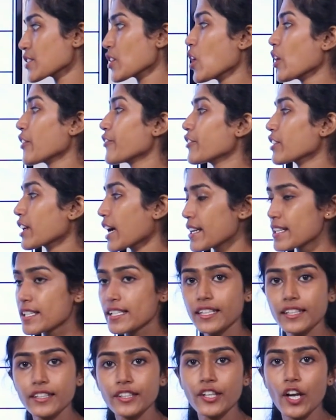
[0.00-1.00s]
So, if you
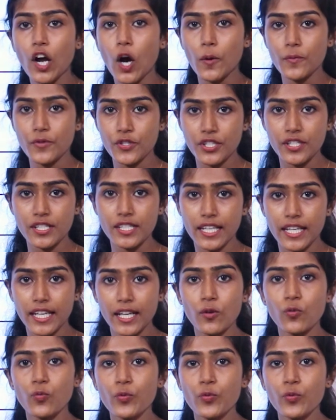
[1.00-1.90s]
consider the options here,